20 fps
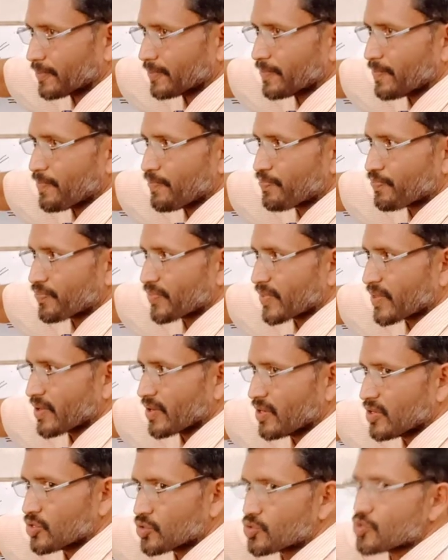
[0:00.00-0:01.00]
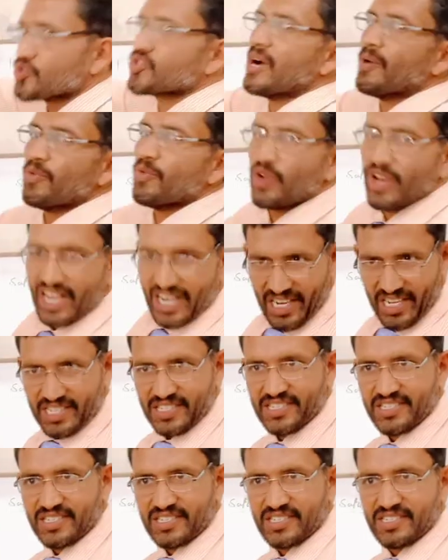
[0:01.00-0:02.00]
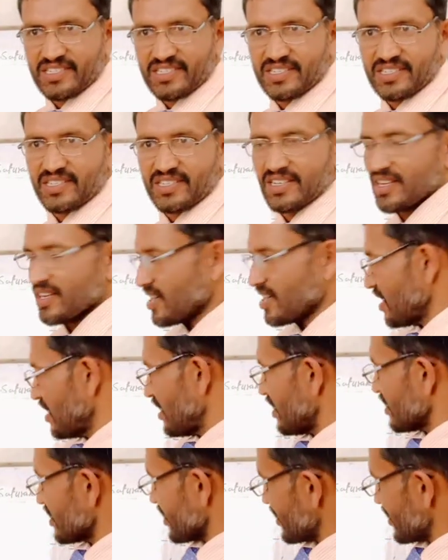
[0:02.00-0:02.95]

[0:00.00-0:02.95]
to somewhere else, here, suppose